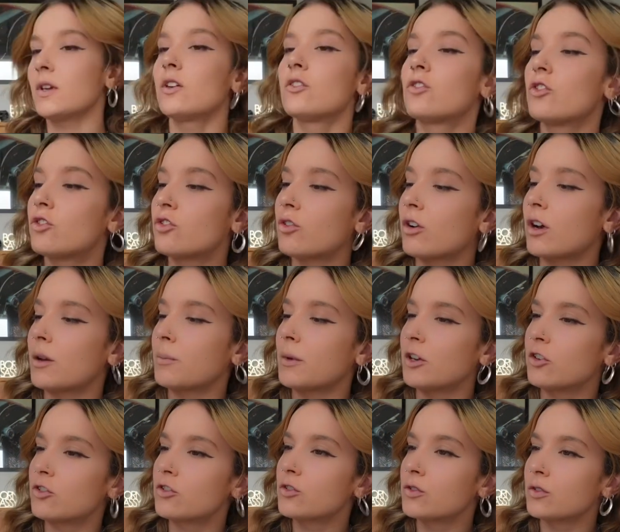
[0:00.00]
to try and
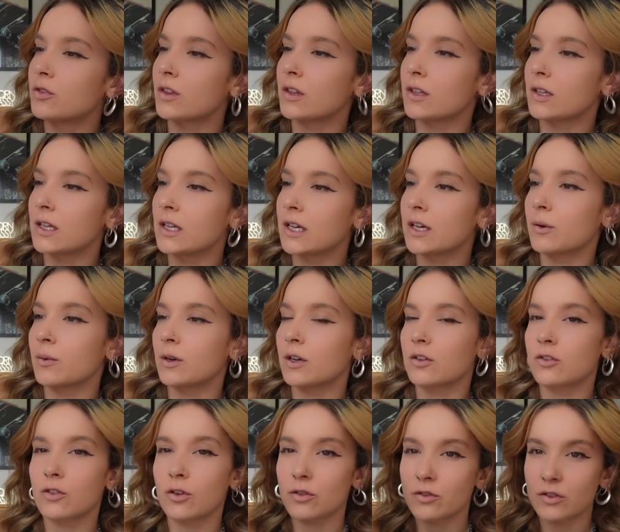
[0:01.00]
make sure that the liquid is
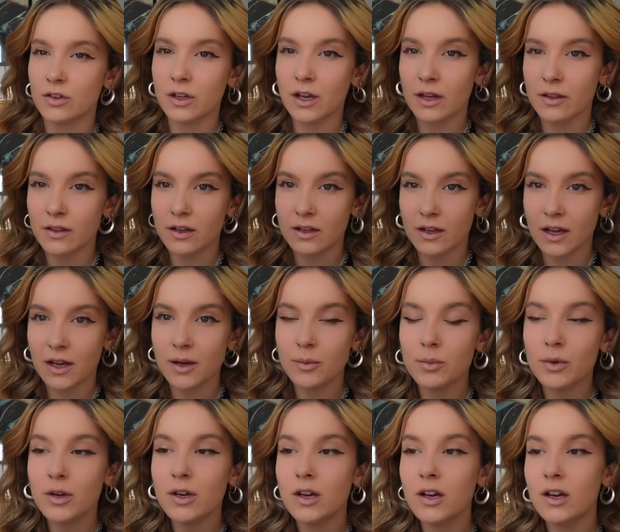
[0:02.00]
constantly at the nib
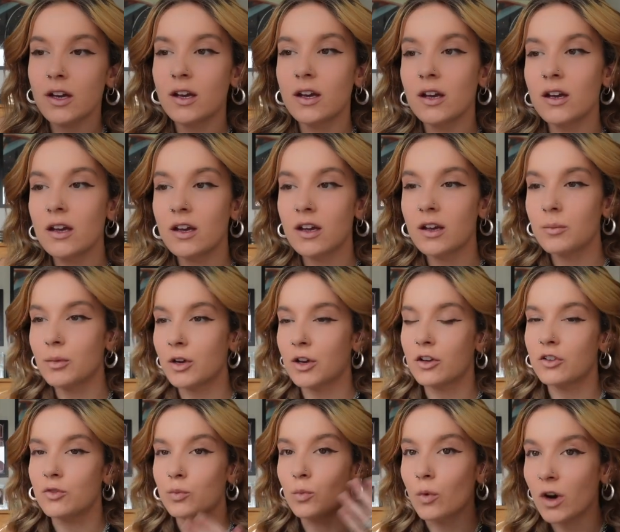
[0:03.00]

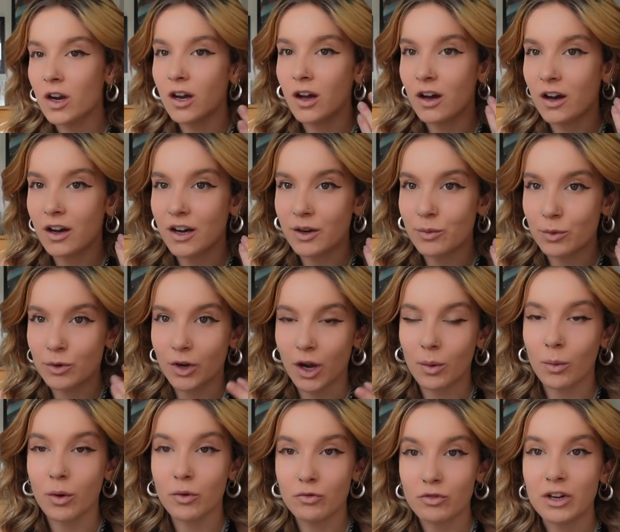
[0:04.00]
because one eye will
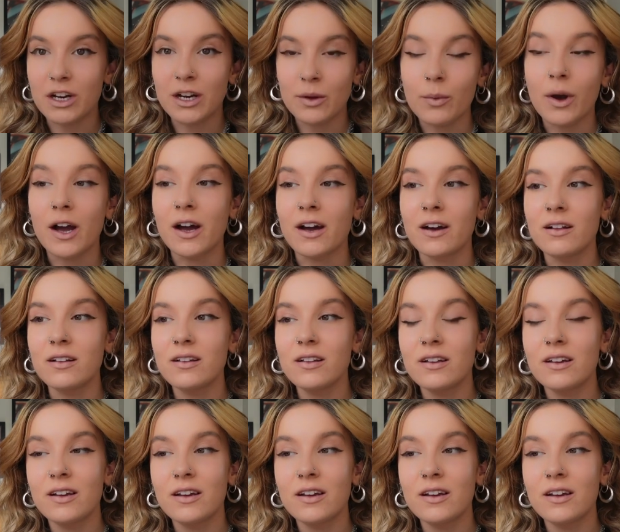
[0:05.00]
go on really well